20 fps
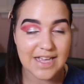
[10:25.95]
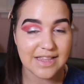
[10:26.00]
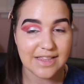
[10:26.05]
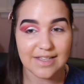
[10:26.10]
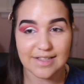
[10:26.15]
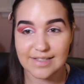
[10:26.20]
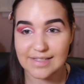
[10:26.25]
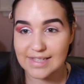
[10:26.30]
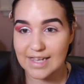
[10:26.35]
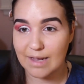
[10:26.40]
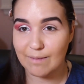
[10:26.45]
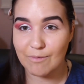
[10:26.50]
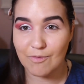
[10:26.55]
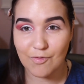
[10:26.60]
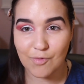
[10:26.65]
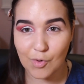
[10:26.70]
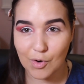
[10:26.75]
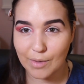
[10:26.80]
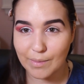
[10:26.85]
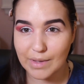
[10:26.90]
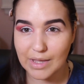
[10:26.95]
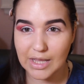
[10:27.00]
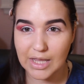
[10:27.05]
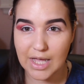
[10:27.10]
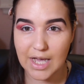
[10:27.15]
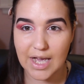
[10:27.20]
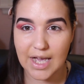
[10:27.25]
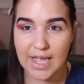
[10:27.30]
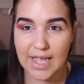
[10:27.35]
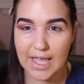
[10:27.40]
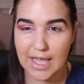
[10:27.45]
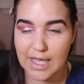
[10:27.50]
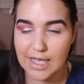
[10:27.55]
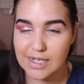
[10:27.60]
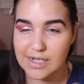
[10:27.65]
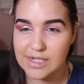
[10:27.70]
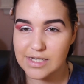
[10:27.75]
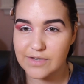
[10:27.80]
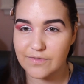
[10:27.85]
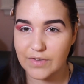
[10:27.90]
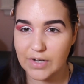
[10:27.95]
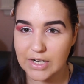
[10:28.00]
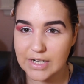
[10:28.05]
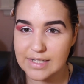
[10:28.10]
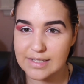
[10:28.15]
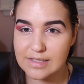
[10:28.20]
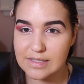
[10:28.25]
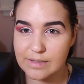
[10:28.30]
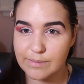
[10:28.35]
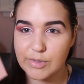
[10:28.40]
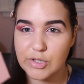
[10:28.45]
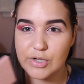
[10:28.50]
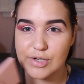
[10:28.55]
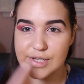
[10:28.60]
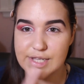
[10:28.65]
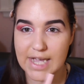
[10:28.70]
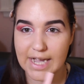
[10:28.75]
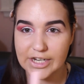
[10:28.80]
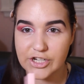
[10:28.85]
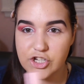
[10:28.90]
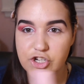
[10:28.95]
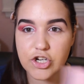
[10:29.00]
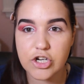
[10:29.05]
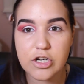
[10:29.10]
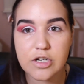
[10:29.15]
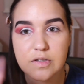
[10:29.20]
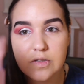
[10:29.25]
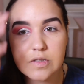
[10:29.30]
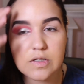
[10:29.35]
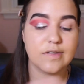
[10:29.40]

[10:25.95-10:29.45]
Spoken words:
the same formula and very similar textures.